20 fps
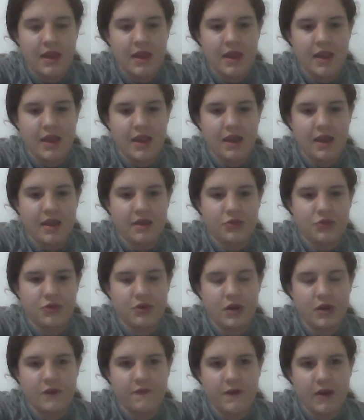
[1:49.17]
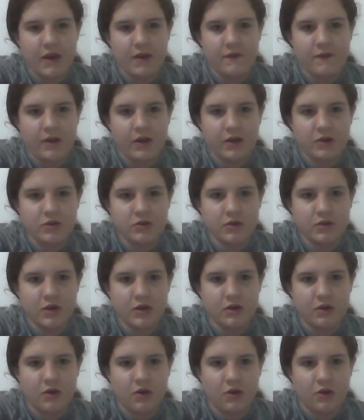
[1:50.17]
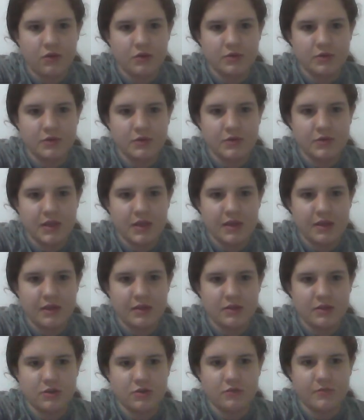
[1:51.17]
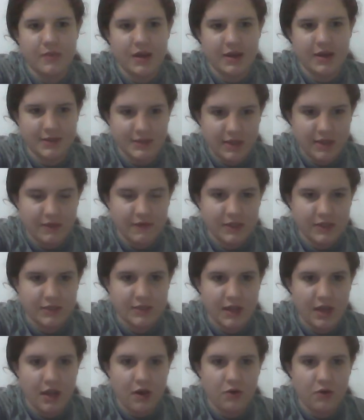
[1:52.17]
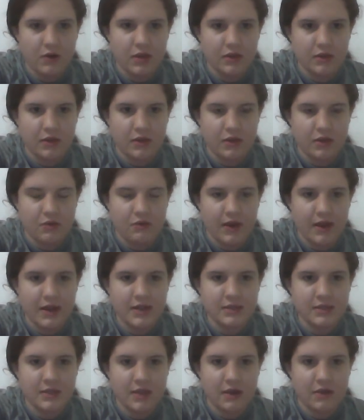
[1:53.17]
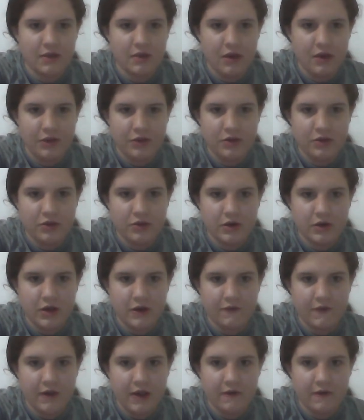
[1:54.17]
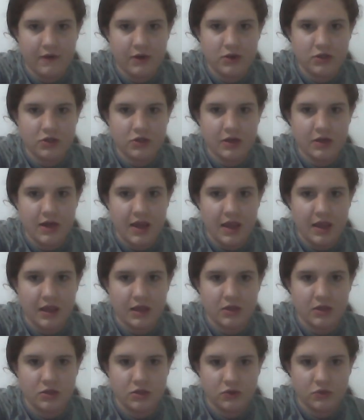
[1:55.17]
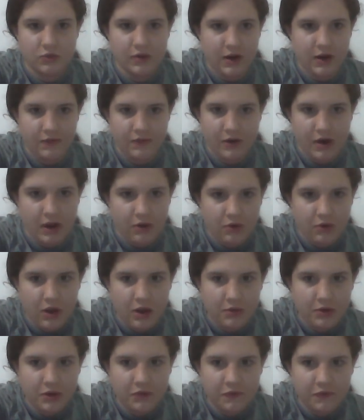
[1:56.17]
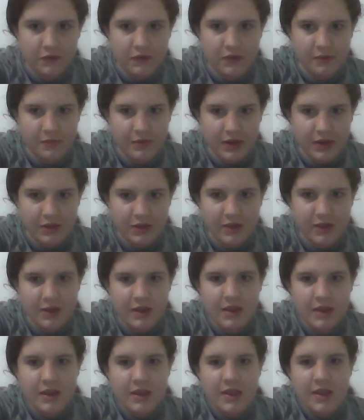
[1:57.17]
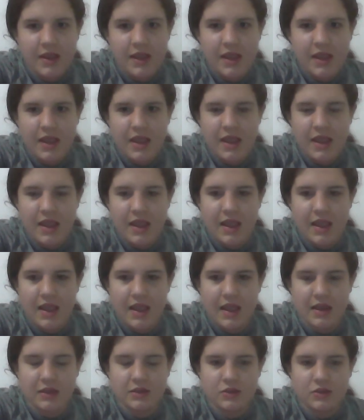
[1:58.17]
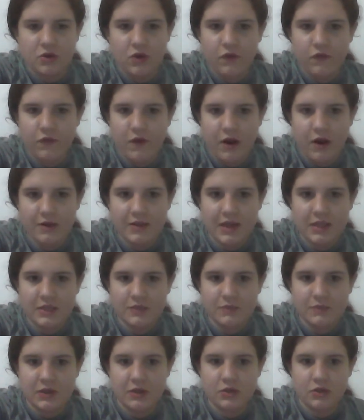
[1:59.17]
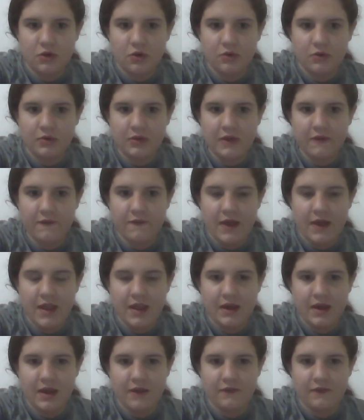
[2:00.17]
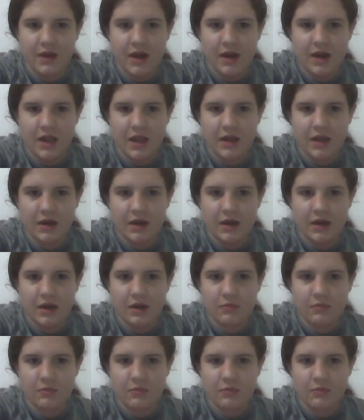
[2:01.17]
and 3,500 goes into my savings account in the US, and the other 3,500 I can do whatever I want with for the month. And so far that's been totally fine. I've not had any